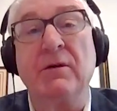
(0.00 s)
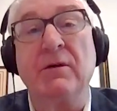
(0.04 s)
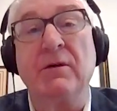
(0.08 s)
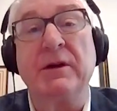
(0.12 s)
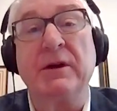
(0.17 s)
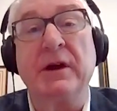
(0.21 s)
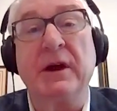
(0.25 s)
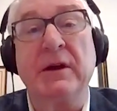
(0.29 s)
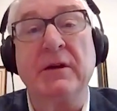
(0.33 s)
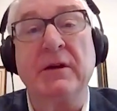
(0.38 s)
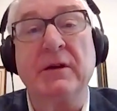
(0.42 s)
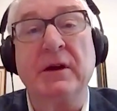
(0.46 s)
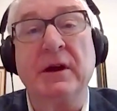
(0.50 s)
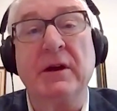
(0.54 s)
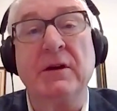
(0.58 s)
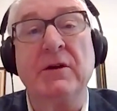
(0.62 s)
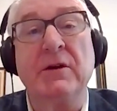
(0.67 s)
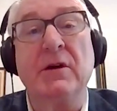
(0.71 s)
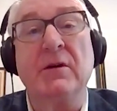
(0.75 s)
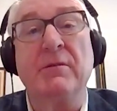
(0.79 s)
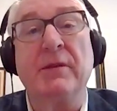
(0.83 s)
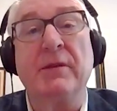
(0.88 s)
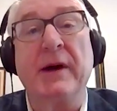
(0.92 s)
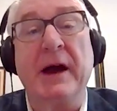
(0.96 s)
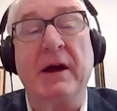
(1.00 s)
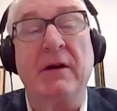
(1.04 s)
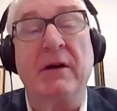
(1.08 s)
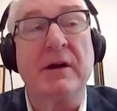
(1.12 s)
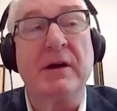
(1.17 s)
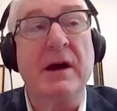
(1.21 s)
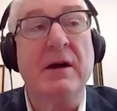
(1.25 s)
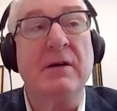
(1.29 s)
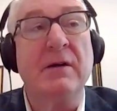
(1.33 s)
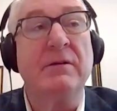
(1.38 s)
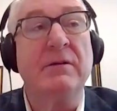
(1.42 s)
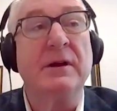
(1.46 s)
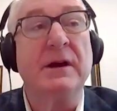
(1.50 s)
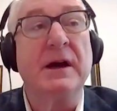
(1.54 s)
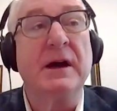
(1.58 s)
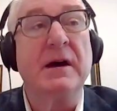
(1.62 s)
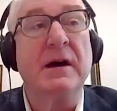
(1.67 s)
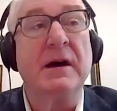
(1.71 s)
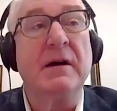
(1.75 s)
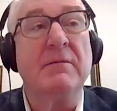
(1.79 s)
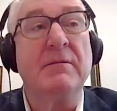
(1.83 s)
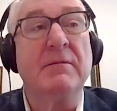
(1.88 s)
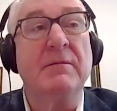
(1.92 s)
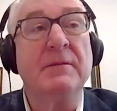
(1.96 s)
in your background,
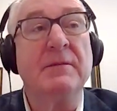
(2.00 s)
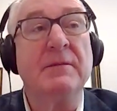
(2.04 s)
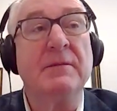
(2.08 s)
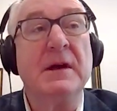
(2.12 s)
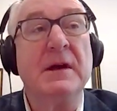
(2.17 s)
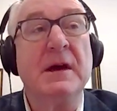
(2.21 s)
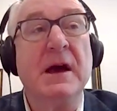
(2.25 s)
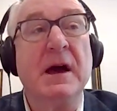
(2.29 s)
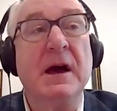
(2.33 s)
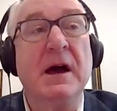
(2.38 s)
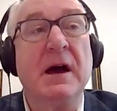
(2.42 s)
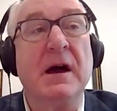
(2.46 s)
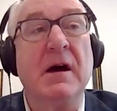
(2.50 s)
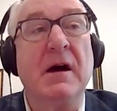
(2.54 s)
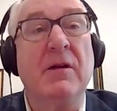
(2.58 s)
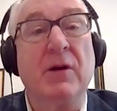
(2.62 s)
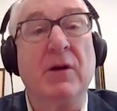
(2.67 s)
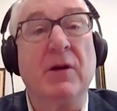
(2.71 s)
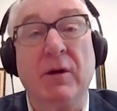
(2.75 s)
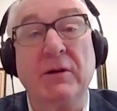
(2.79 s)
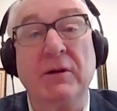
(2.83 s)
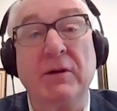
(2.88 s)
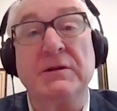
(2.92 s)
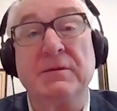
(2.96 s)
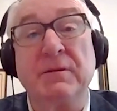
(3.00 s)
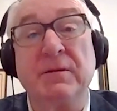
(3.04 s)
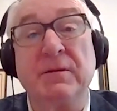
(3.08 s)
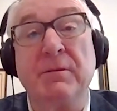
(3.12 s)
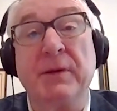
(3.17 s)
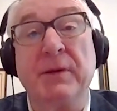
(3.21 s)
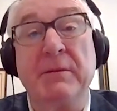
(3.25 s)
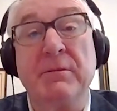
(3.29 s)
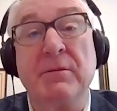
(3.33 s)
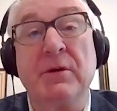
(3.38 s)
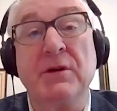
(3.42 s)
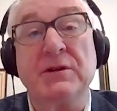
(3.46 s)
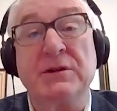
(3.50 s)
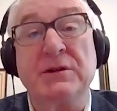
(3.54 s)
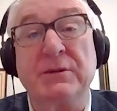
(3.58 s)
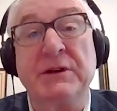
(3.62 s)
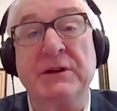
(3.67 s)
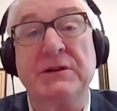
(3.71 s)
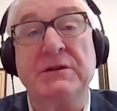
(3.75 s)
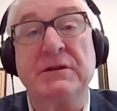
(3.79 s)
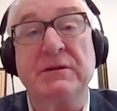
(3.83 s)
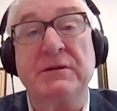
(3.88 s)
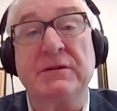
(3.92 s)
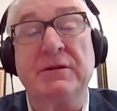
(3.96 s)
although it's been most
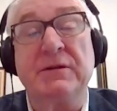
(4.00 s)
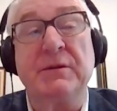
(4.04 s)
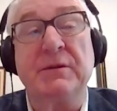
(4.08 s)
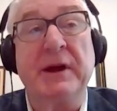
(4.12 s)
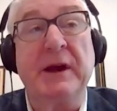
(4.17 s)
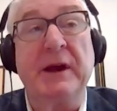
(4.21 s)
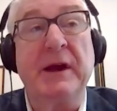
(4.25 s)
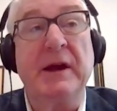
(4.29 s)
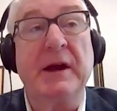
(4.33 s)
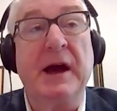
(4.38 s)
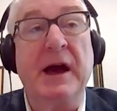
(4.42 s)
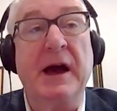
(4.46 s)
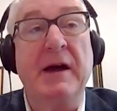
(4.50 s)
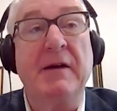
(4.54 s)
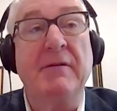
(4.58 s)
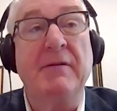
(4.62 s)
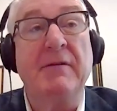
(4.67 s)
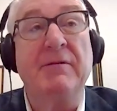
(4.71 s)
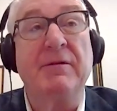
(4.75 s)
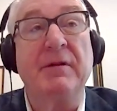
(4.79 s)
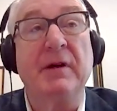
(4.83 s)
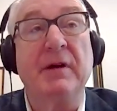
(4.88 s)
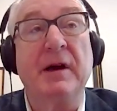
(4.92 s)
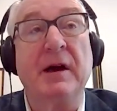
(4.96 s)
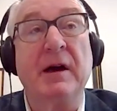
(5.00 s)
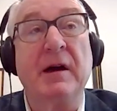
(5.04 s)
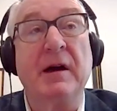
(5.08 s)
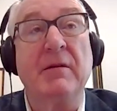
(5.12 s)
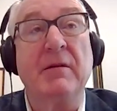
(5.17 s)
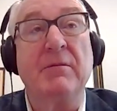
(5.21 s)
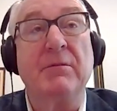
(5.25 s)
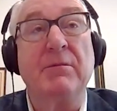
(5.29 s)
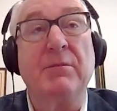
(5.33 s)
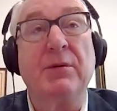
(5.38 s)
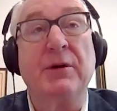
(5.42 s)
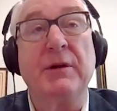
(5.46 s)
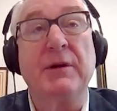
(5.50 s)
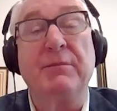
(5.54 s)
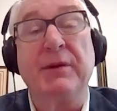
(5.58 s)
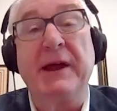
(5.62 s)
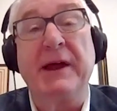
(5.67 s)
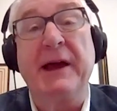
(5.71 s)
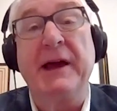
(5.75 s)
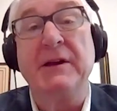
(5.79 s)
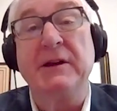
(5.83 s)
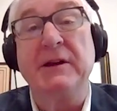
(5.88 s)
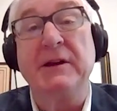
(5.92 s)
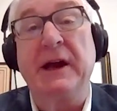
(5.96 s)
recent for me, I've put a
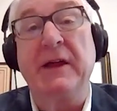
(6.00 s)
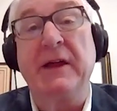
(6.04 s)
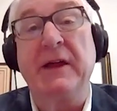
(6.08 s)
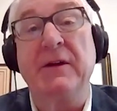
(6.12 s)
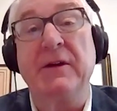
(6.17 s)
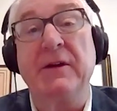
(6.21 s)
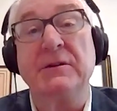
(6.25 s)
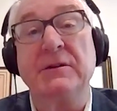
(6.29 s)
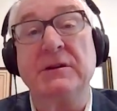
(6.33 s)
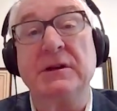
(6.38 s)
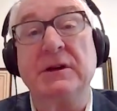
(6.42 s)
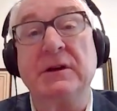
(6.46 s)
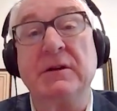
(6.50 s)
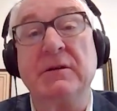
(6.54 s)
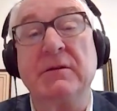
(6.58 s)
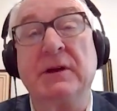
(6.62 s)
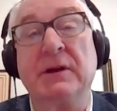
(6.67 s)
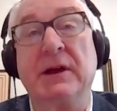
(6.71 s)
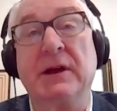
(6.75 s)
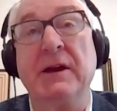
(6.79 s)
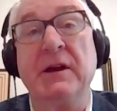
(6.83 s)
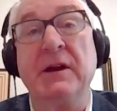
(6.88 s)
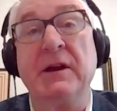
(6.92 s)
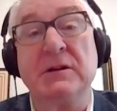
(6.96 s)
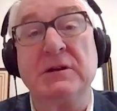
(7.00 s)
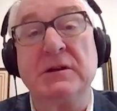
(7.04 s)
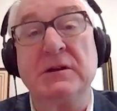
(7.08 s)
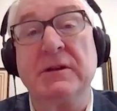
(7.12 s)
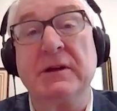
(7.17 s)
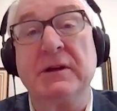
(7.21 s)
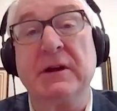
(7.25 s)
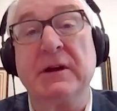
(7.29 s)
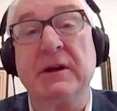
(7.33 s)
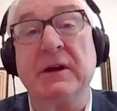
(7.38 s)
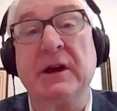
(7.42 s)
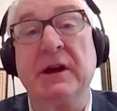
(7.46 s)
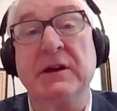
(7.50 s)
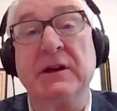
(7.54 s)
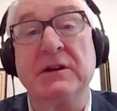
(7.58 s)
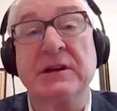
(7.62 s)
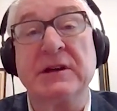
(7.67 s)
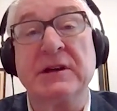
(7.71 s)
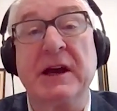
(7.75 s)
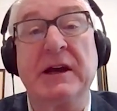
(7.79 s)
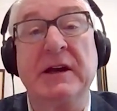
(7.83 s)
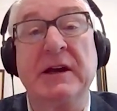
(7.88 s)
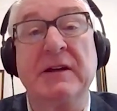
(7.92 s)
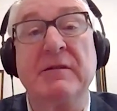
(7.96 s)
plan together to get into the
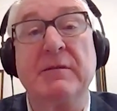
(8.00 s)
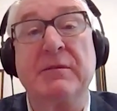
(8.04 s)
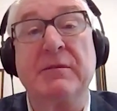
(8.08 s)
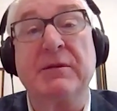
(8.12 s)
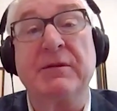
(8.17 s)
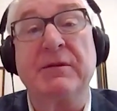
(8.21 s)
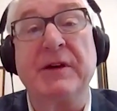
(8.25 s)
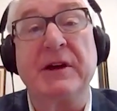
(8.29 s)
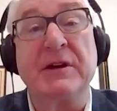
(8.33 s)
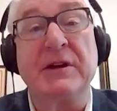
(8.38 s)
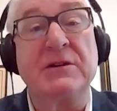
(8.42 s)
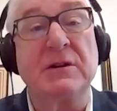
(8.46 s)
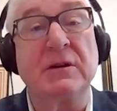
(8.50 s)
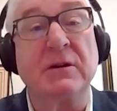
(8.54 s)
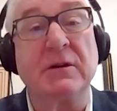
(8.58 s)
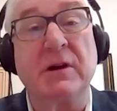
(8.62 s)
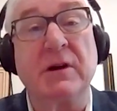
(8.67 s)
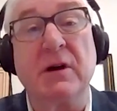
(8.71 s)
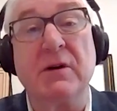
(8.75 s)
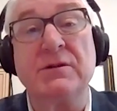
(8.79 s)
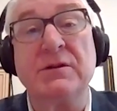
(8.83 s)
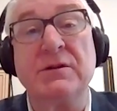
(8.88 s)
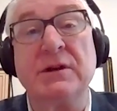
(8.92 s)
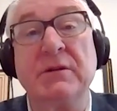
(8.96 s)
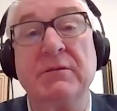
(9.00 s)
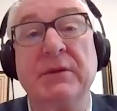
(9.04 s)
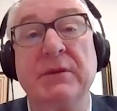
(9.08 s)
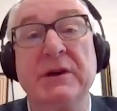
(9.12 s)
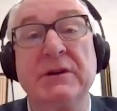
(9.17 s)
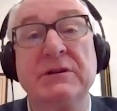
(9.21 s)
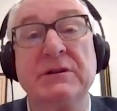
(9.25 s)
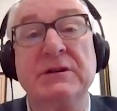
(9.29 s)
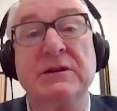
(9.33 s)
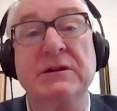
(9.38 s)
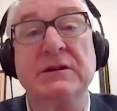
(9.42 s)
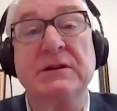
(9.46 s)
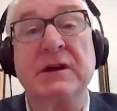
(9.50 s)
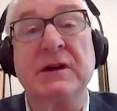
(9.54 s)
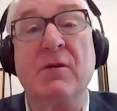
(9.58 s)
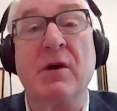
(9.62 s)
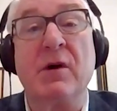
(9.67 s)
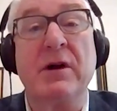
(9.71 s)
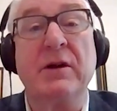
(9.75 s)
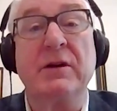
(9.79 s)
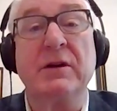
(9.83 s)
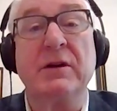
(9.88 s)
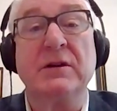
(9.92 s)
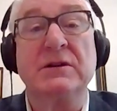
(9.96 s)
executive and professional coaching business. I
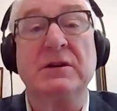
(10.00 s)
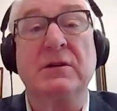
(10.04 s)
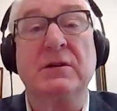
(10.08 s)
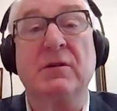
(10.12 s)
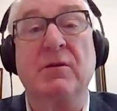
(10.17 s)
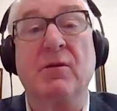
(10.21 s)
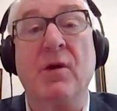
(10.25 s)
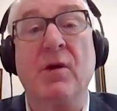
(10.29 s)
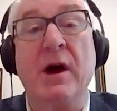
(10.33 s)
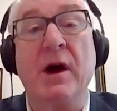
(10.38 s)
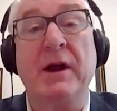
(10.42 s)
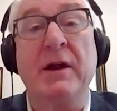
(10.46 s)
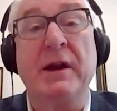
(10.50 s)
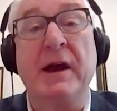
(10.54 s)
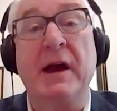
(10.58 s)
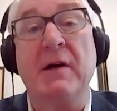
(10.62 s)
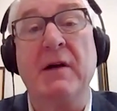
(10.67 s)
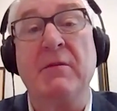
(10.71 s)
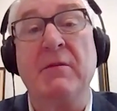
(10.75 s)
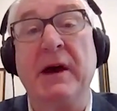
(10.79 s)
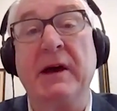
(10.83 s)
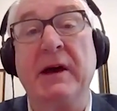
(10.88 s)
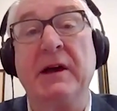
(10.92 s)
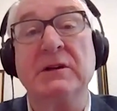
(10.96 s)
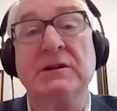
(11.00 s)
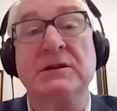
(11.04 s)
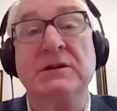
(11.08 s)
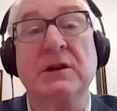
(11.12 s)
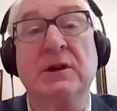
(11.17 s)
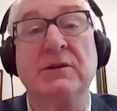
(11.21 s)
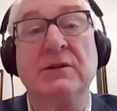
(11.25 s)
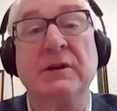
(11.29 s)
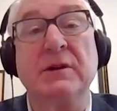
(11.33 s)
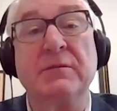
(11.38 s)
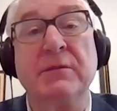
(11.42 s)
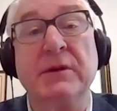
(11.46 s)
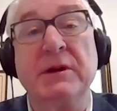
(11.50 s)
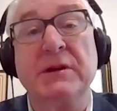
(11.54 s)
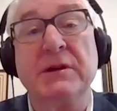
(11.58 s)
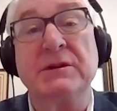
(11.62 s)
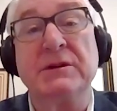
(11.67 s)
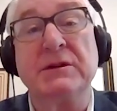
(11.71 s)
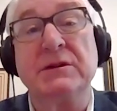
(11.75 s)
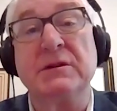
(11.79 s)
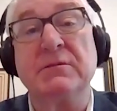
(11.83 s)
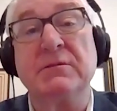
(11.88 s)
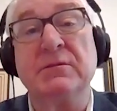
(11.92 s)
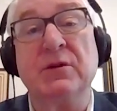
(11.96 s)
wanted to sort of wind down my consulting
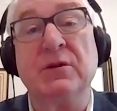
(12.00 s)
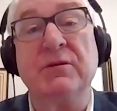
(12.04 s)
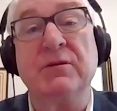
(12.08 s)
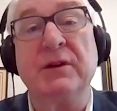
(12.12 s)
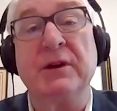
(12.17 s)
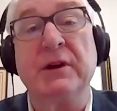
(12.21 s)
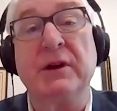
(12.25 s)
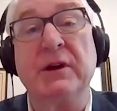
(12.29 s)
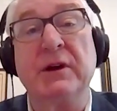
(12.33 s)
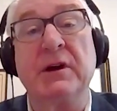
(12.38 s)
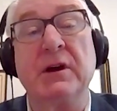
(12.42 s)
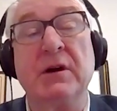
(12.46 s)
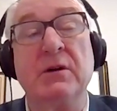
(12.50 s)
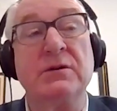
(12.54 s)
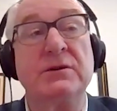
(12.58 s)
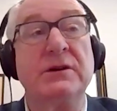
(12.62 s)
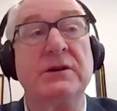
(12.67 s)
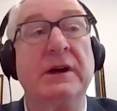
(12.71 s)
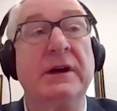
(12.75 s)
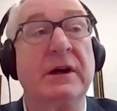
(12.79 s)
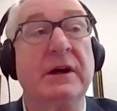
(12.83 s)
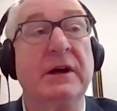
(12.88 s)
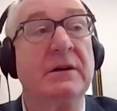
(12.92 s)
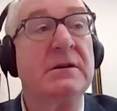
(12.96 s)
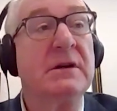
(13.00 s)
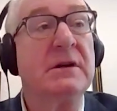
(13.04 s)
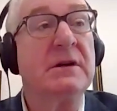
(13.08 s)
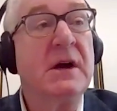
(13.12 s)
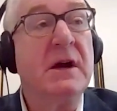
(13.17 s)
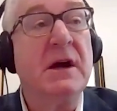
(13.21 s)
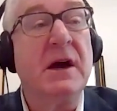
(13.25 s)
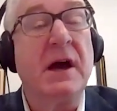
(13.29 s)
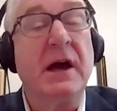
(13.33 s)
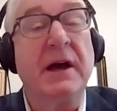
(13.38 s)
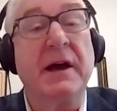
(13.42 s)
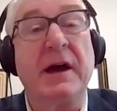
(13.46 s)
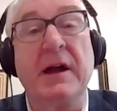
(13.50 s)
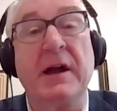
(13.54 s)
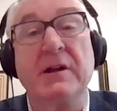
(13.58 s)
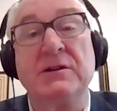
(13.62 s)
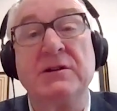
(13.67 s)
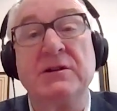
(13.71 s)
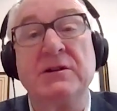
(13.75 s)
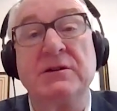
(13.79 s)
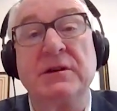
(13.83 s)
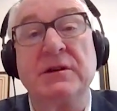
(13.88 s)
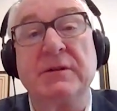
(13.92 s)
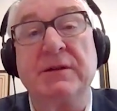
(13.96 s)
business and move into coaching. And I got a
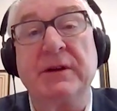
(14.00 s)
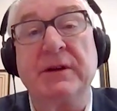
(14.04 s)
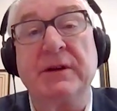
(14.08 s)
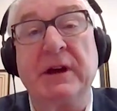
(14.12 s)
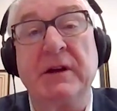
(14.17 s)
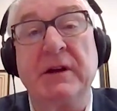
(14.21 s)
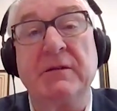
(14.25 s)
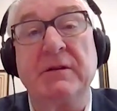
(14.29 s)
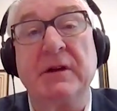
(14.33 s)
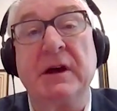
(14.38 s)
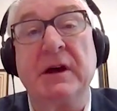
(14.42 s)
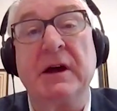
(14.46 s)
certificate